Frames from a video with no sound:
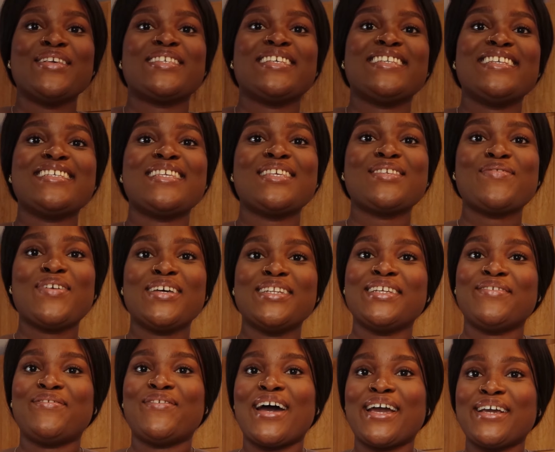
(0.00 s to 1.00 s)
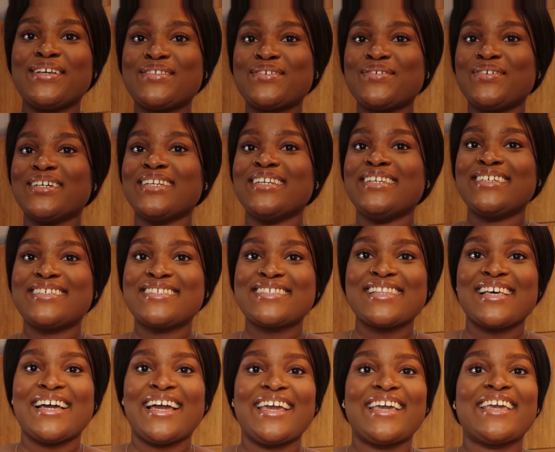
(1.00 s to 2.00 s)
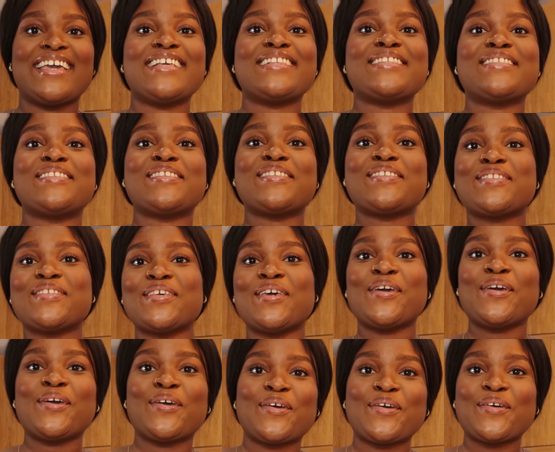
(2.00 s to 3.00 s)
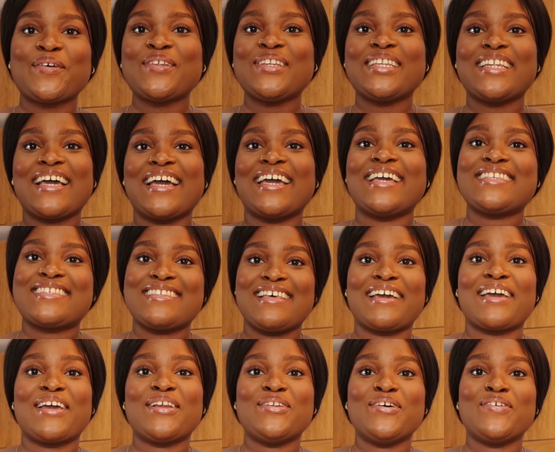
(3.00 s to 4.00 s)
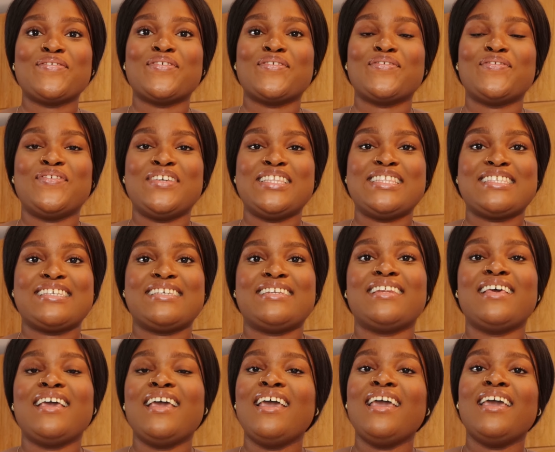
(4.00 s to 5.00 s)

so this is what the white one looks like it's so nice like i love the fitting